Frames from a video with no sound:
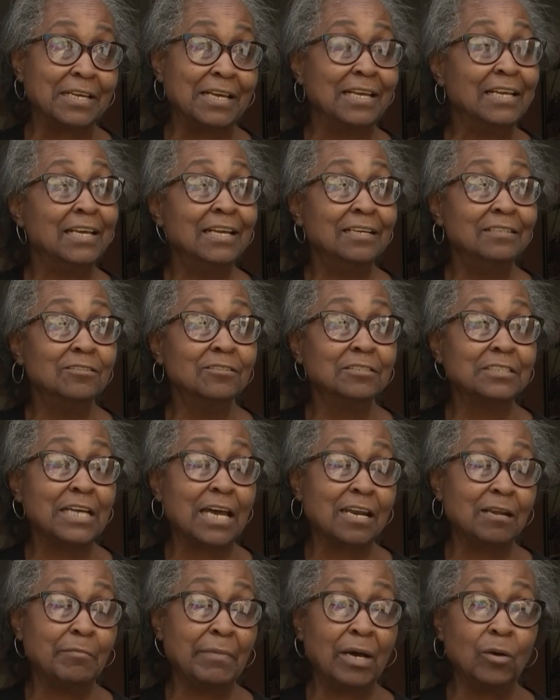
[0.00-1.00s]
I looked
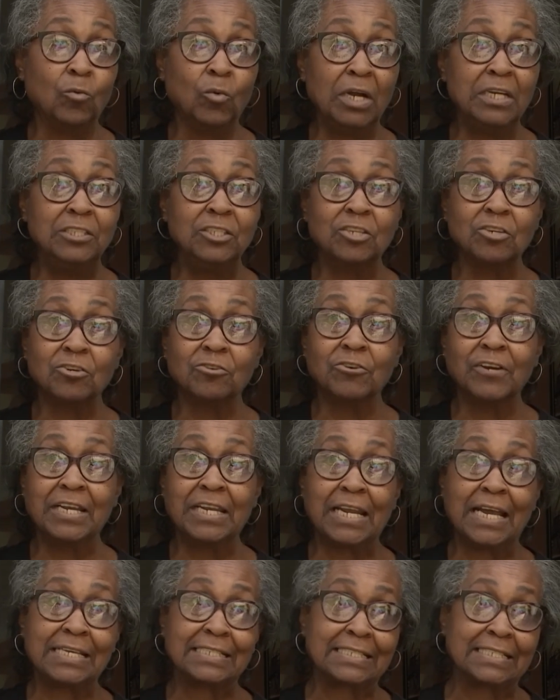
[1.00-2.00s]
out of my window
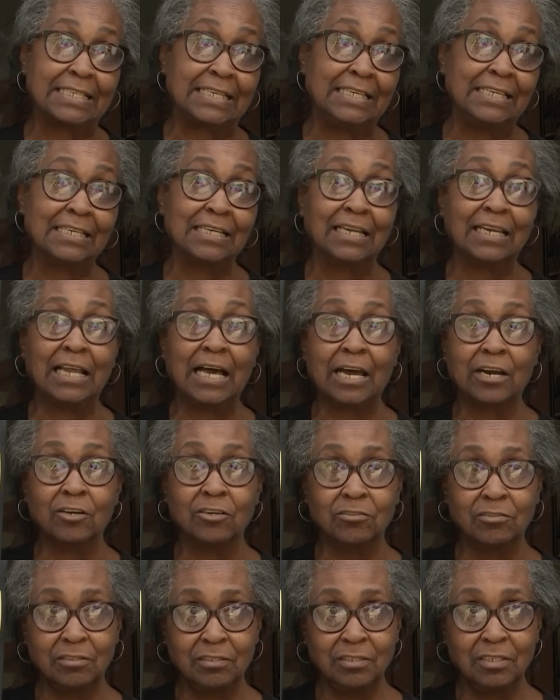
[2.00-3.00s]
and I seen a lot
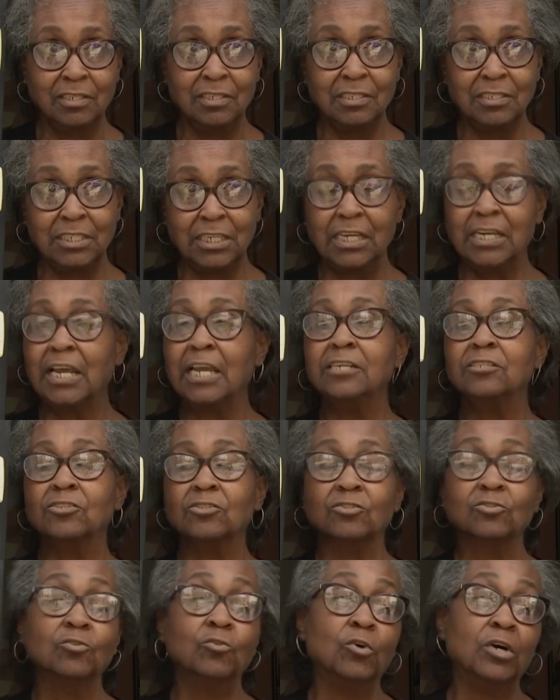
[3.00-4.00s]
of
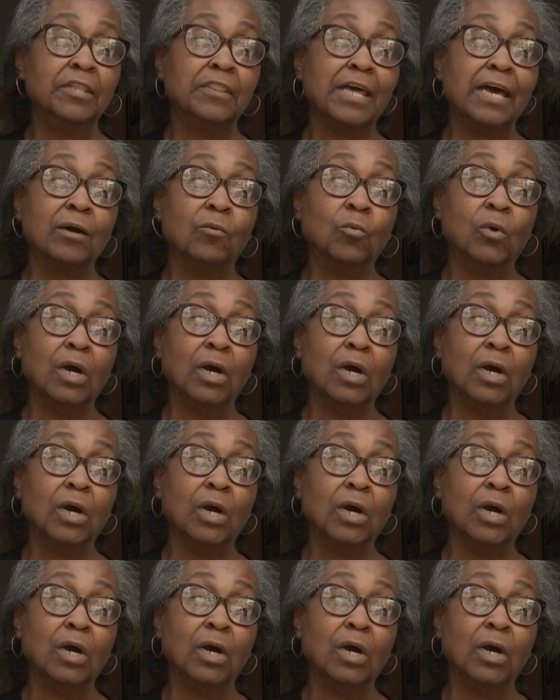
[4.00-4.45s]
teenagers going that